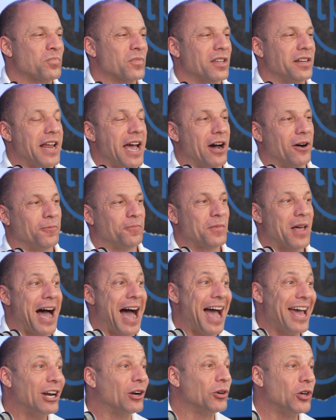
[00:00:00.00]
Now,
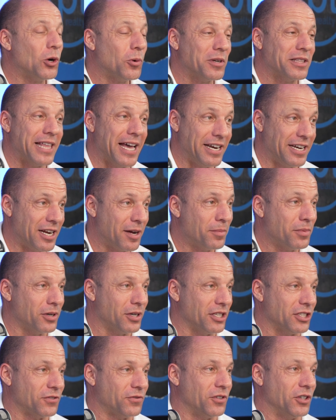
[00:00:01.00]
I don't know what that number
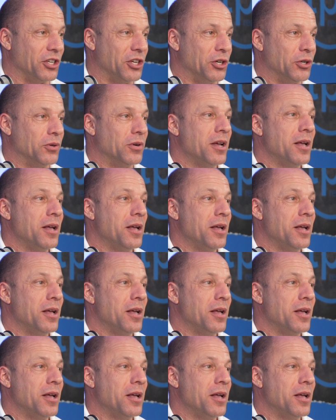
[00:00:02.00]
is for you.